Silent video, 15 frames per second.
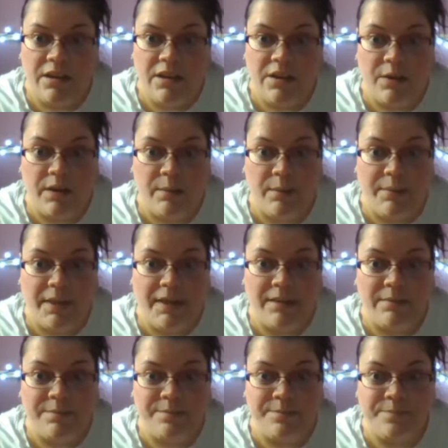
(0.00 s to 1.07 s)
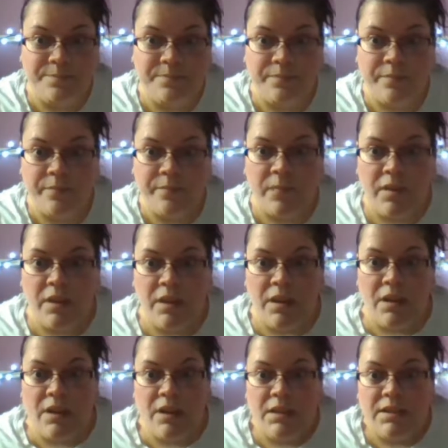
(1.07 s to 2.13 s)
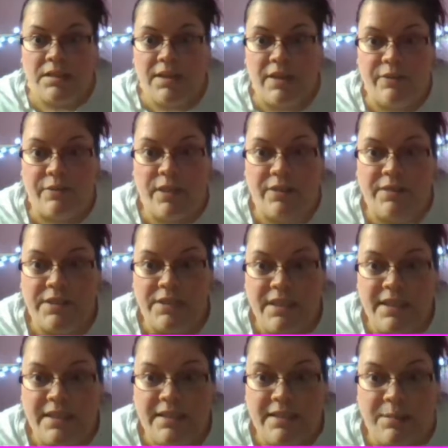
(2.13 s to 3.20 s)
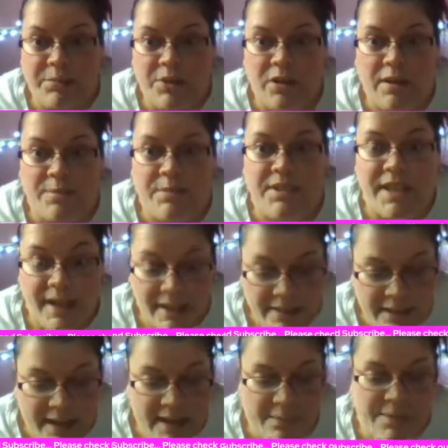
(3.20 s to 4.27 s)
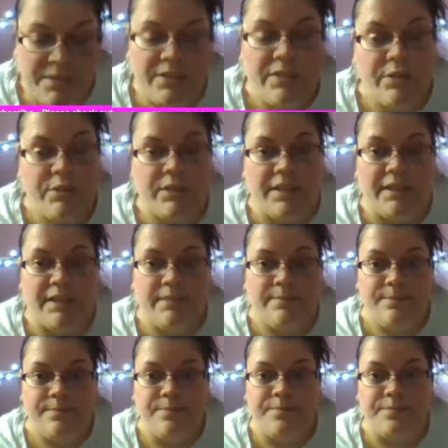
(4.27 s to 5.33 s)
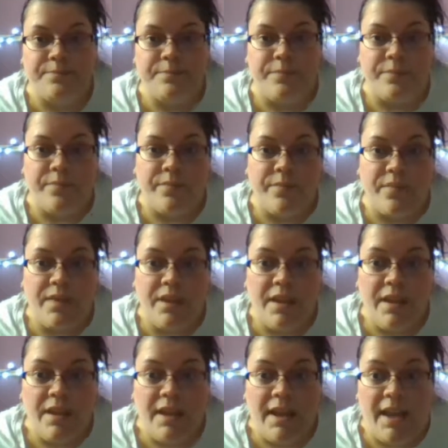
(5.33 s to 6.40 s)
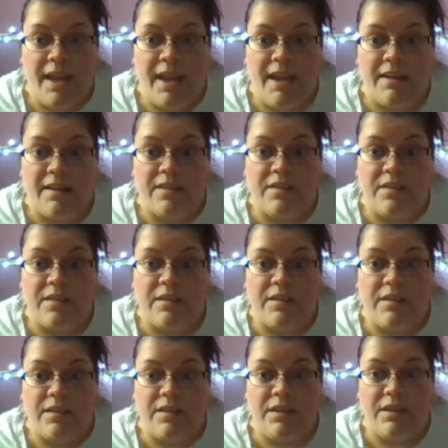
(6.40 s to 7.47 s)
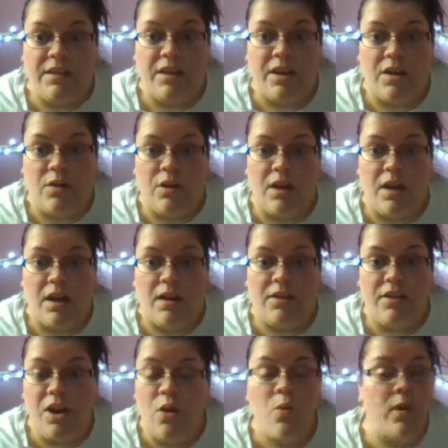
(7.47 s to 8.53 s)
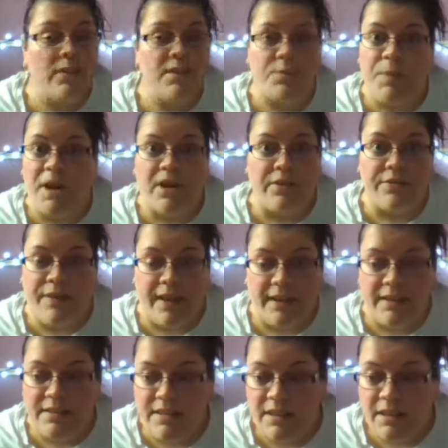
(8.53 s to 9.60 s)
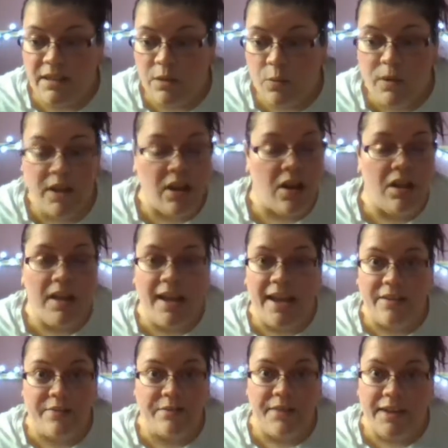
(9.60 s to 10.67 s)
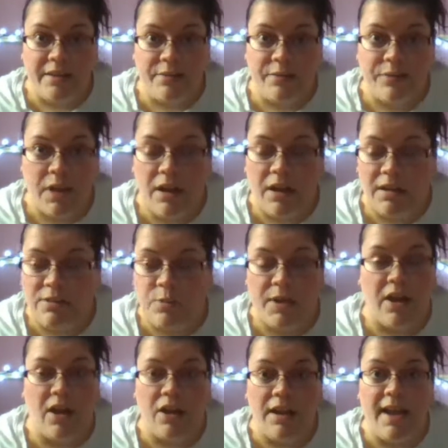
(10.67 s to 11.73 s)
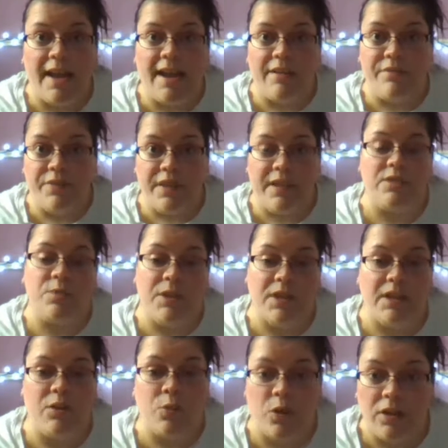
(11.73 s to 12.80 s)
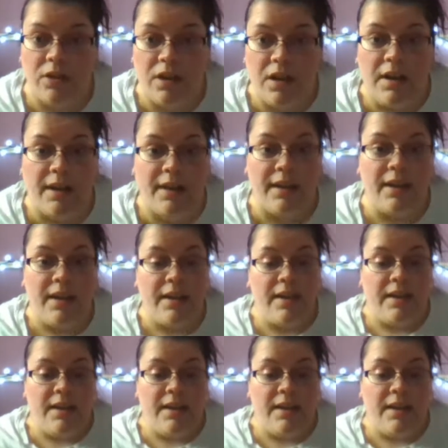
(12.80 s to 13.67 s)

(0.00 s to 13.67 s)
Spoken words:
You know what I mean? Tough love is needed sometimes. Yes, absolutely. And, you know, no one's perfect. We all have fucking flaws. We all have things we need to work on.